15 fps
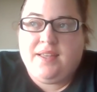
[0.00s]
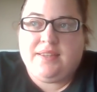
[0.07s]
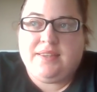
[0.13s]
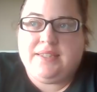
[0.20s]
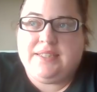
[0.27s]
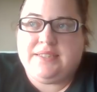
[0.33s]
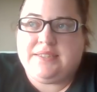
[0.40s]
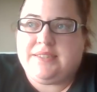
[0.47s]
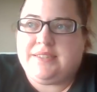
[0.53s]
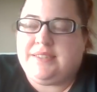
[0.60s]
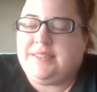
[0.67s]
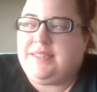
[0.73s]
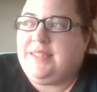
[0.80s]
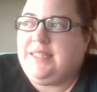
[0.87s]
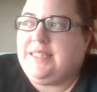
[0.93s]
These
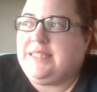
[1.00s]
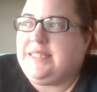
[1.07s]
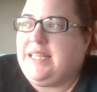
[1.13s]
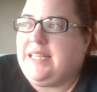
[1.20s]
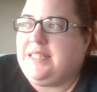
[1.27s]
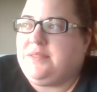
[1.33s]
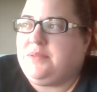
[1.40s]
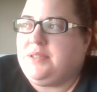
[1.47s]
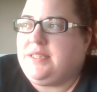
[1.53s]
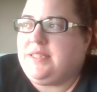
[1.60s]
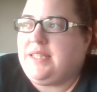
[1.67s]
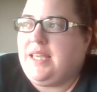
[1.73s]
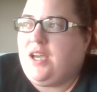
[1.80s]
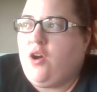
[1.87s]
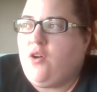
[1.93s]
days where it's
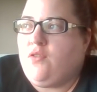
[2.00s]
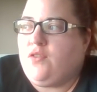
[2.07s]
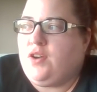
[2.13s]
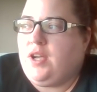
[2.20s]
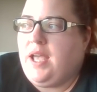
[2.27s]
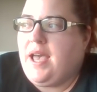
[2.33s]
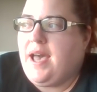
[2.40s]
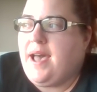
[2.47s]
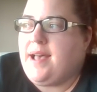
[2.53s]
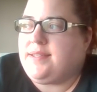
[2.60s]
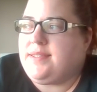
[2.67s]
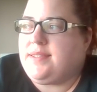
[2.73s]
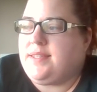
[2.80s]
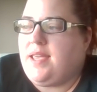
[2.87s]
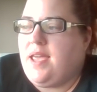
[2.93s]
like
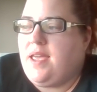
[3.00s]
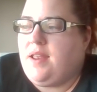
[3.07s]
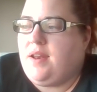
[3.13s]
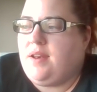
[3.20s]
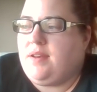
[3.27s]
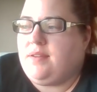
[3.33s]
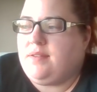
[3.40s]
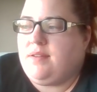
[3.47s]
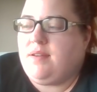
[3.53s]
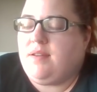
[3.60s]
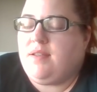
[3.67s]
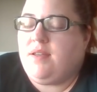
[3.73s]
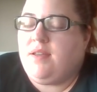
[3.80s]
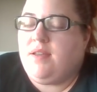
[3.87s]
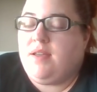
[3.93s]
overcast and
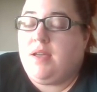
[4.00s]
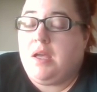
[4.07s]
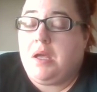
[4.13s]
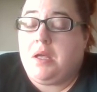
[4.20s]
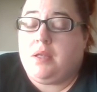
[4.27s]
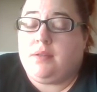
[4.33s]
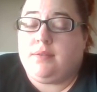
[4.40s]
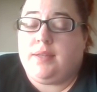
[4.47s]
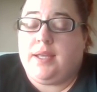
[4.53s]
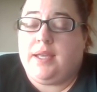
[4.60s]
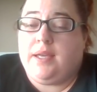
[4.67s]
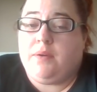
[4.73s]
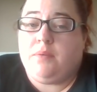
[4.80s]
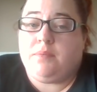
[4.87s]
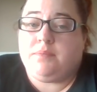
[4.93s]
like
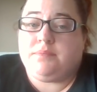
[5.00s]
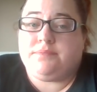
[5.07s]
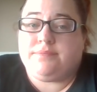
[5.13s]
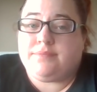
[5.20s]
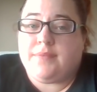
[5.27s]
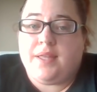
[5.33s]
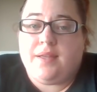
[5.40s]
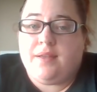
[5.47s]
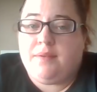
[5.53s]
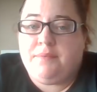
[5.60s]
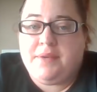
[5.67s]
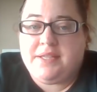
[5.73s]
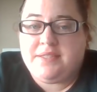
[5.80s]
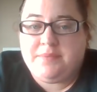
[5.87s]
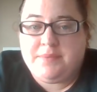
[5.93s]

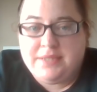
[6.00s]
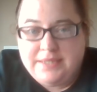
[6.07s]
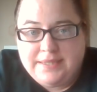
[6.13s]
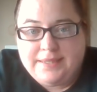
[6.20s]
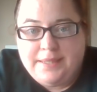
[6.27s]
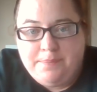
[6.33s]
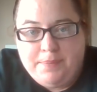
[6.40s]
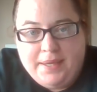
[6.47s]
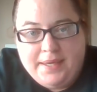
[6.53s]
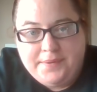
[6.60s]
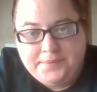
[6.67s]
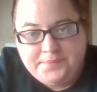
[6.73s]
makes me sleepy.